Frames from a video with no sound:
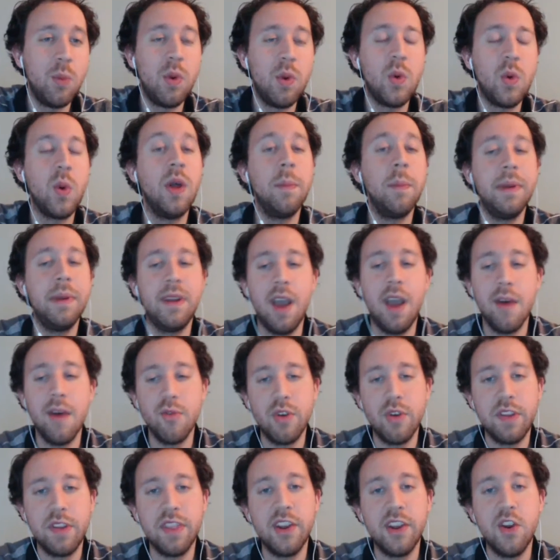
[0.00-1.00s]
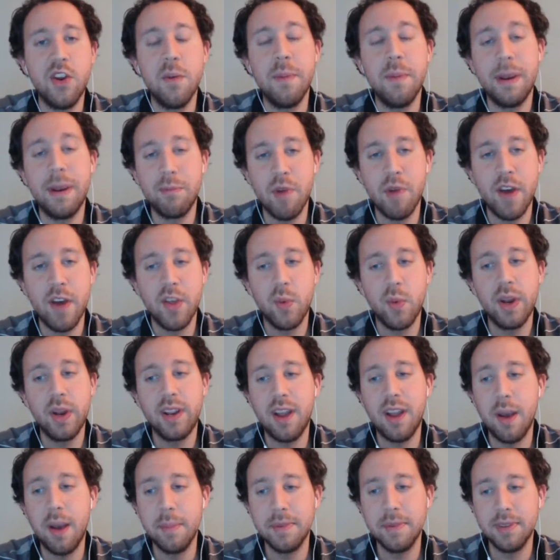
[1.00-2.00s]
we will be covering the new Big Brother when it
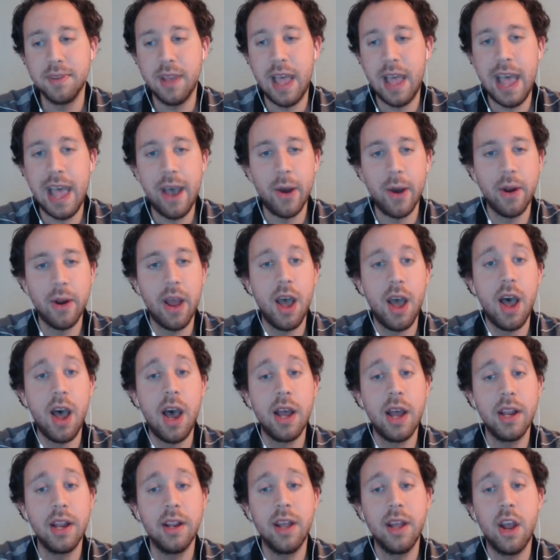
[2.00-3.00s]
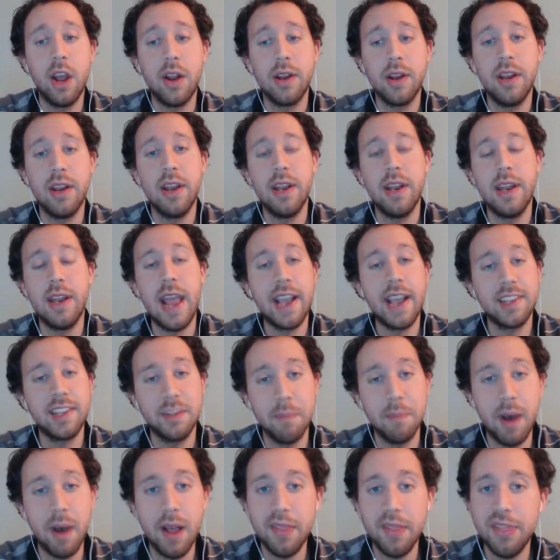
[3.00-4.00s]
comes out
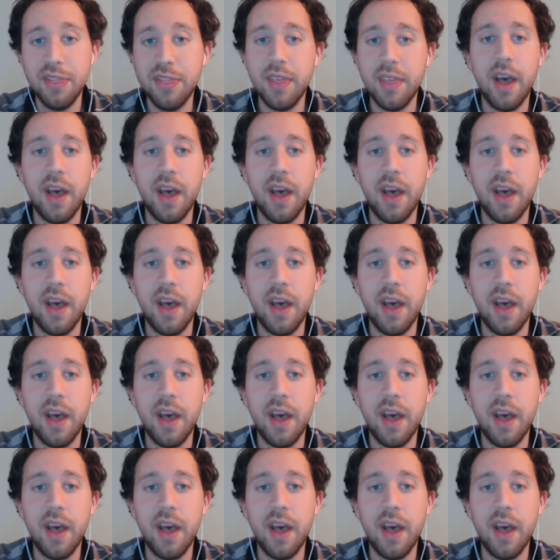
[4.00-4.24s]
next month.